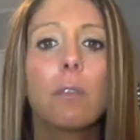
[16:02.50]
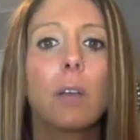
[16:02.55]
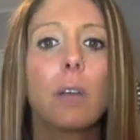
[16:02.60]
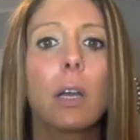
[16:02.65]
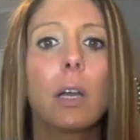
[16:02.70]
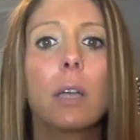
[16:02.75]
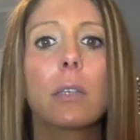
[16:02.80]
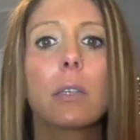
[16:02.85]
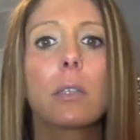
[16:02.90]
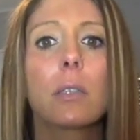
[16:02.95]

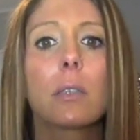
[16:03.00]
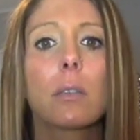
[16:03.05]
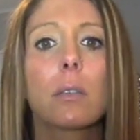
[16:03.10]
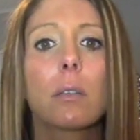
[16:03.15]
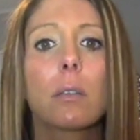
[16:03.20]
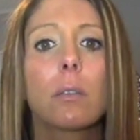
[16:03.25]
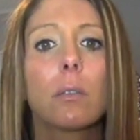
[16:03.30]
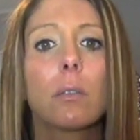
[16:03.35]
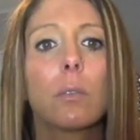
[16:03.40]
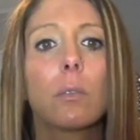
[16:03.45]
us,
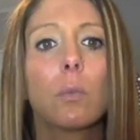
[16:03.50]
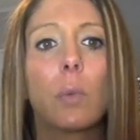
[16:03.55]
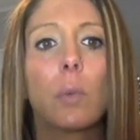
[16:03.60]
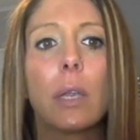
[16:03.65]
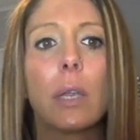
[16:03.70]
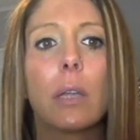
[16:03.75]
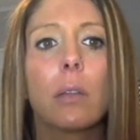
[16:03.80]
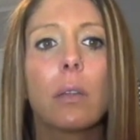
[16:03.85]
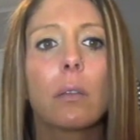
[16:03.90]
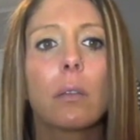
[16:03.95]

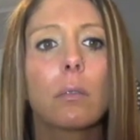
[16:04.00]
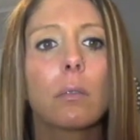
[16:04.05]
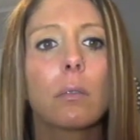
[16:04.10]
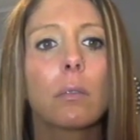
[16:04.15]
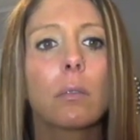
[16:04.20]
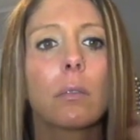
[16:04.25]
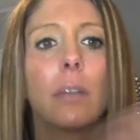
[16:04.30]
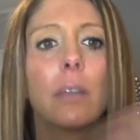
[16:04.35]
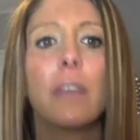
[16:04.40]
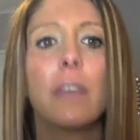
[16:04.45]
we
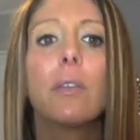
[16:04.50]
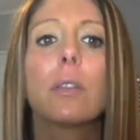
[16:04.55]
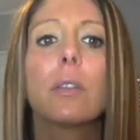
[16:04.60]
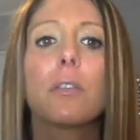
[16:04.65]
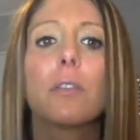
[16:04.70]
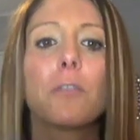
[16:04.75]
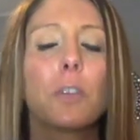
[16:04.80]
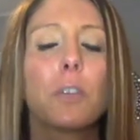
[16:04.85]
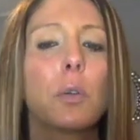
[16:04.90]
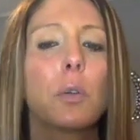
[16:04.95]
live in the
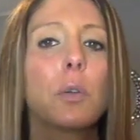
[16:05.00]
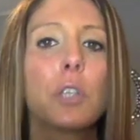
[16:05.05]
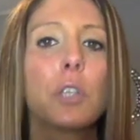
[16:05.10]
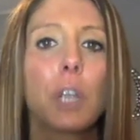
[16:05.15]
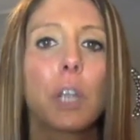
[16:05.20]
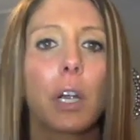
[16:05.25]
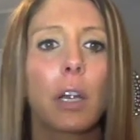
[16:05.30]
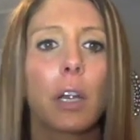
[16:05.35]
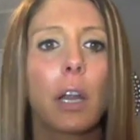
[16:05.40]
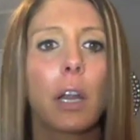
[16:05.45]

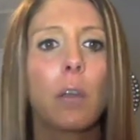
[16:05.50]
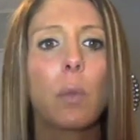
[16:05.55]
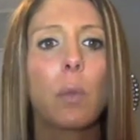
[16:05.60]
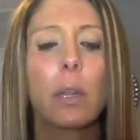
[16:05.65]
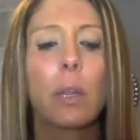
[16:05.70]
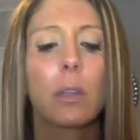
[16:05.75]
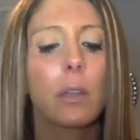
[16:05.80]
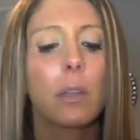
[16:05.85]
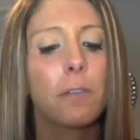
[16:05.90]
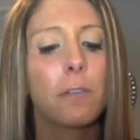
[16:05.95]
future and we
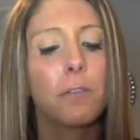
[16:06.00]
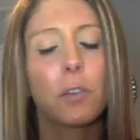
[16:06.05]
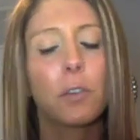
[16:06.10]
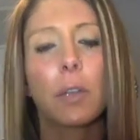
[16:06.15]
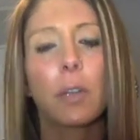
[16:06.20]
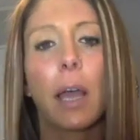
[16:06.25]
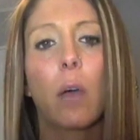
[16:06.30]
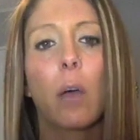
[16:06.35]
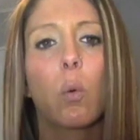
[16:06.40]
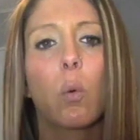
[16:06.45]
live for
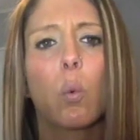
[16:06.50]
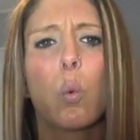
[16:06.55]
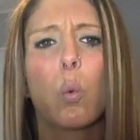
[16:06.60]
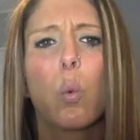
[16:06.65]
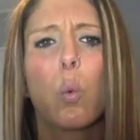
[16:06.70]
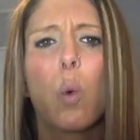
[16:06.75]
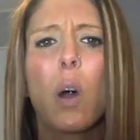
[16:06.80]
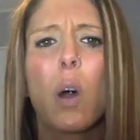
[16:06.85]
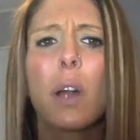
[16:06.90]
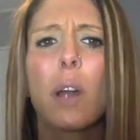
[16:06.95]
that
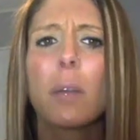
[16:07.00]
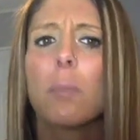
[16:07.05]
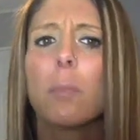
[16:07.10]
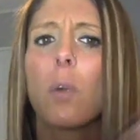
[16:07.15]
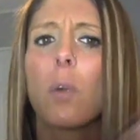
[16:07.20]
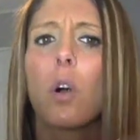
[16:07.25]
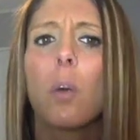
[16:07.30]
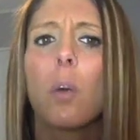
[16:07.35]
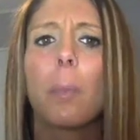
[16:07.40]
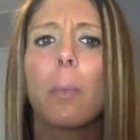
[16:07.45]
one
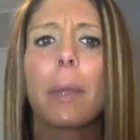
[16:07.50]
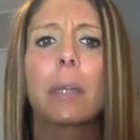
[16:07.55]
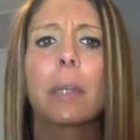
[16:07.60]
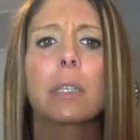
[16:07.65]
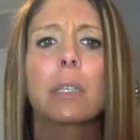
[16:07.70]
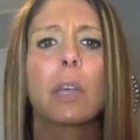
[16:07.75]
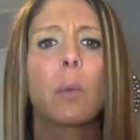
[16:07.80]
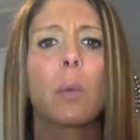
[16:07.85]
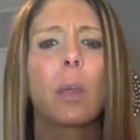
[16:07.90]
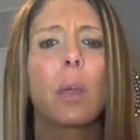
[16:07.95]
moment
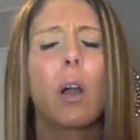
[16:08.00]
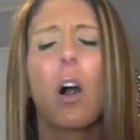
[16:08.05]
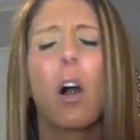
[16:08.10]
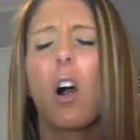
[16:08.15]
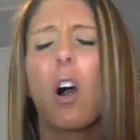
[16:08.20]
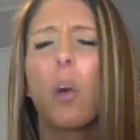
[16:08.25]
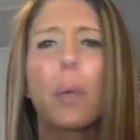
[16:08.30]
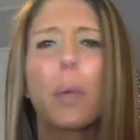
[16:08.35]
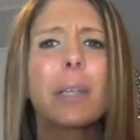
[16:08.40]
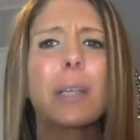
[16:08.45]
that we
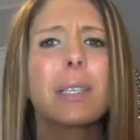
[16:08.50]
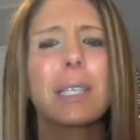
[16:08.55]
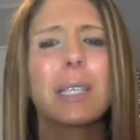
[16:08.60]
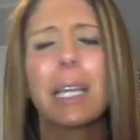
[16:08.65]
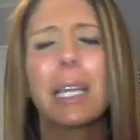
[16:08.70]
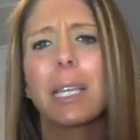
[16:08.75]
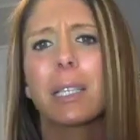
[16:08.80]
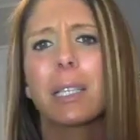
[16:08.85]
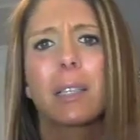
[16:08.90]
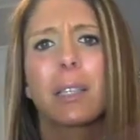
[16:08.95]
always
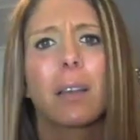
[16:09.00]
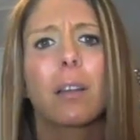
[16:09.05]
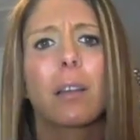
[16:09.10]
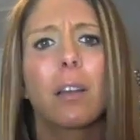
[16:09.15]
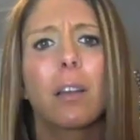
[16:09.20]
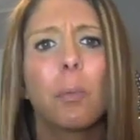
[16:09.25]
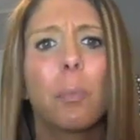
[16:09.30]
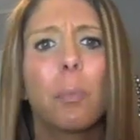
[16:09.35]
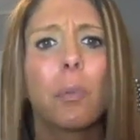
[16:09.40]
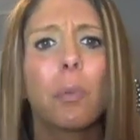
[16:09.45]
think is going to
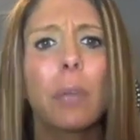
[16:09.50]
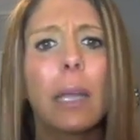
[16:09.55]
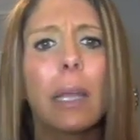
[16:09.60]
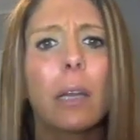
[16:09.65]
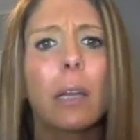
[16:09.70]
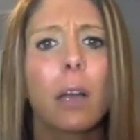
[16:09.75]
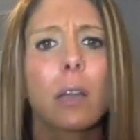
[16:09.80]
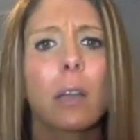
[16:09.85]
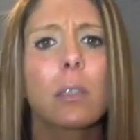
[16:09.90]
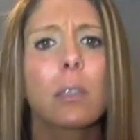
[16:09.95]
complete
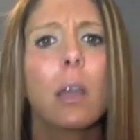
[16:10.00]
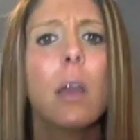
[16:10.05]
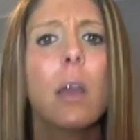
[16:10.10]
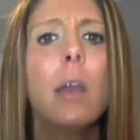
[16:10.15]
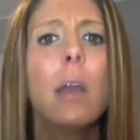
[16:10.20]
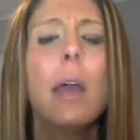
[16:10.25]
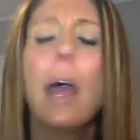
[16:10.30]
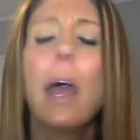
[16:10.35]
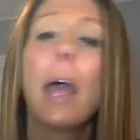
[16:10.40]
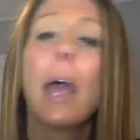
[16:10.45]
us
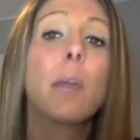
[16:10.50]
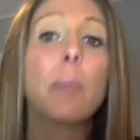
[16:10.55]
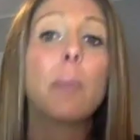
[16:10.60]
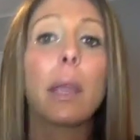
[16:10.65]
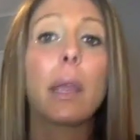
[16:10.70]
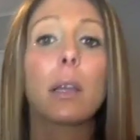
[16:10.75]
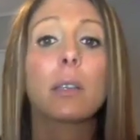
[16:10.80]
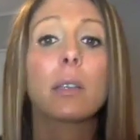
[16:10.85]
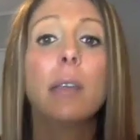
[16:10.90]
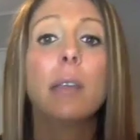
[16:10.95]
and make
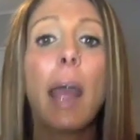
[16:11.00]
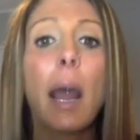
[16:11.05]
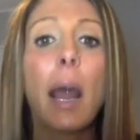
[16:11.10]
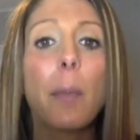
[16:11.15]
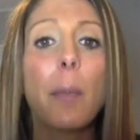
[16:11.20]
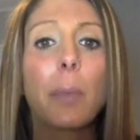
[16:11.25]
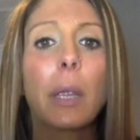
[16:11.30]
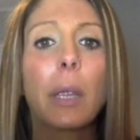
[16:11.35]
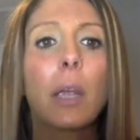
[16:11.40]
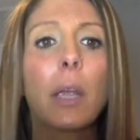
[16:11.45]
us
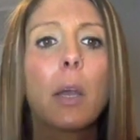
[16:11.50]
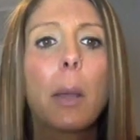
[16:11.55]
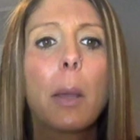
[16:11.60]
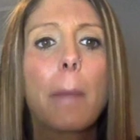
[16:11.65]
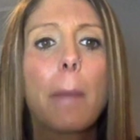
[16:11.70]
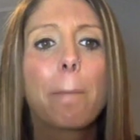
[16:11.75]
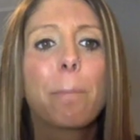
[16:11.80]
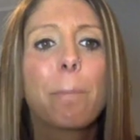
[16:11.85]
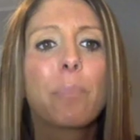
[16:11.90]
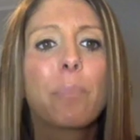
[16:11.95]
happy,
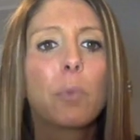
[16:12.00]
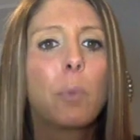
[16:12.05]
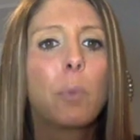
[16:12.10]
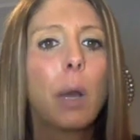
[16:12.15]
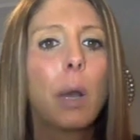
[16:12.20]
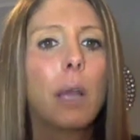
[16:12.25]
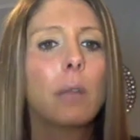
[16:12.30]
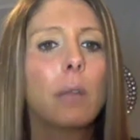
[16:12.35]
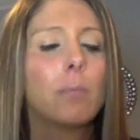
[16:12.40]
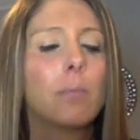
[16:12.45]

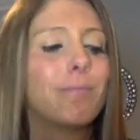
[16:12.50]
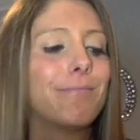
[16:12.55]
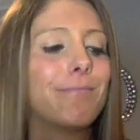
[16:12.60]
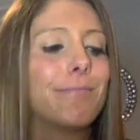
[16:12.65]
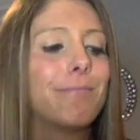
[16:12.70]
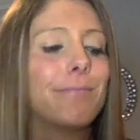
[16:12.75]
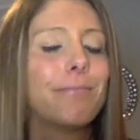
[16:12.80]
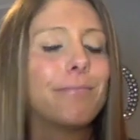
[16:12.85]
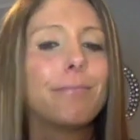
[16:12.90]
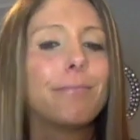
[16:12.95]
but
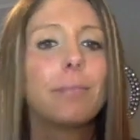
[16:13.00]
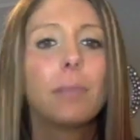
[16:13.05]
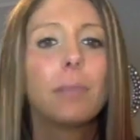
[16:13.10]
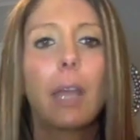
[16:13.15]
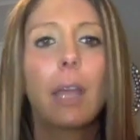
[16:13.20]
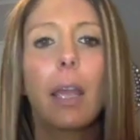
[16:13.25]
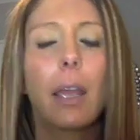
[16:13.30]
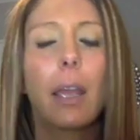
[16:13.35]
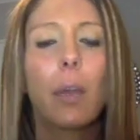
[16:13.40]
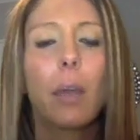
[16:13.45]

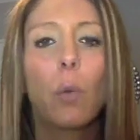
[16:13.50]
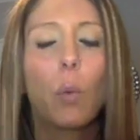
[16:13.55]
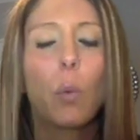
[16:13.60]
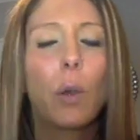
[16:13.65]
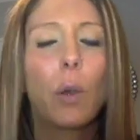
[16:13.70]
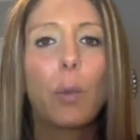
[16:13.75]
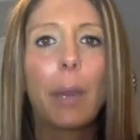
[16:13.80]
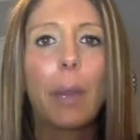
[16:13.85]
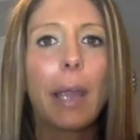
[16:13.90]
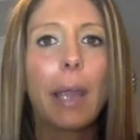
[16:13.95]

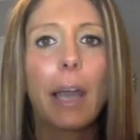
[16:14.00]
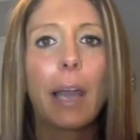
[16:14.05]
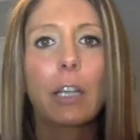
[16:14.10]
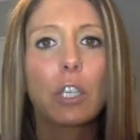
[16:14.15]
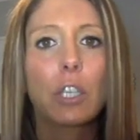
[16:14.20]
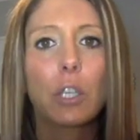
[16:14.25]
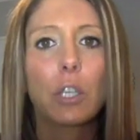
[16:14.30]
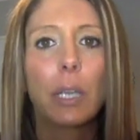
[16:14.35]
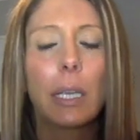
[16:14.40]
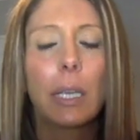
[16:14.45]
when we
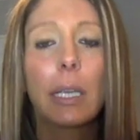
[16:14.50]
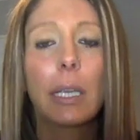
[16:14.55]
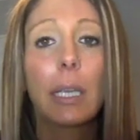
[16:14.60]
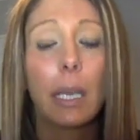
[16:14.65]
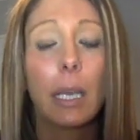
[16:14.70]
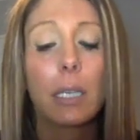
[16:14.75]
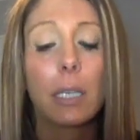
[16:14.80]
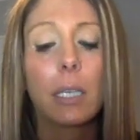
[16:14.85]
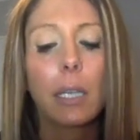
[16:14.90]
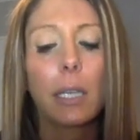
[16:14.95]
actually
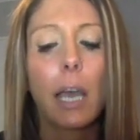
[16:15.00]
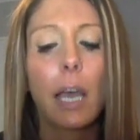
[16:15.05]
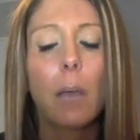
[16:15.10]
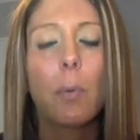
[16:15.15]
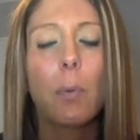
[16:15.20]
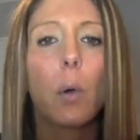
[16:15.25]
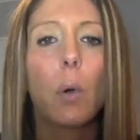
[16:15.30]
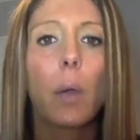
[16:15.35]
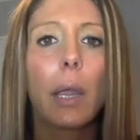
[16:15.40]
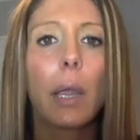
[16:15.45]
get to that
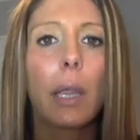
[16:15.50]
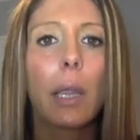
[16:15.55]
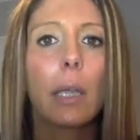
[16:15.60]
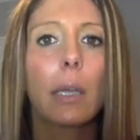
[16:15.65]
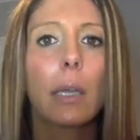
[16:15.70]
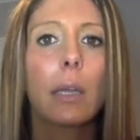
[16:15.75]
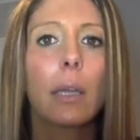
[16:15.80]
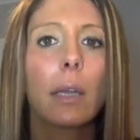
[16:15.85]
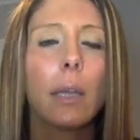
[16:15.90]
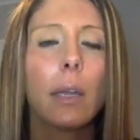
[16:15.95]
point,
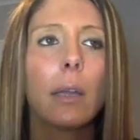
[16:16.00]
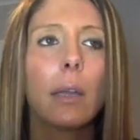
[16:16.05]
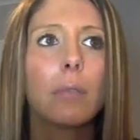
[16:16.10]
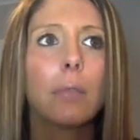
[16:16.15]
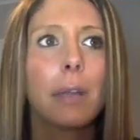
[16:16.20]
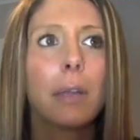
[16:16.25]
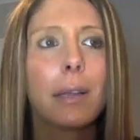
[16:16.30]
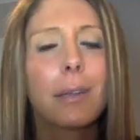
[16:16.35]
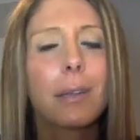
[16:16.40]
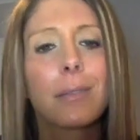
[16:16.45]
it
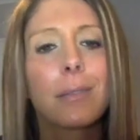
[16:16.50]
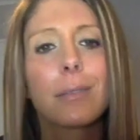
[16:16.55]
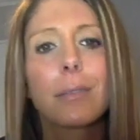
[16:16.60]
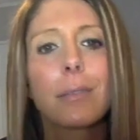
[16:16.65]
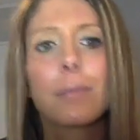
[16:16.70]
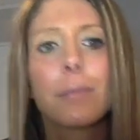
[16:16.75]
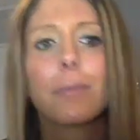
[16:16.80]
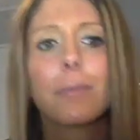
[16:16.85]
is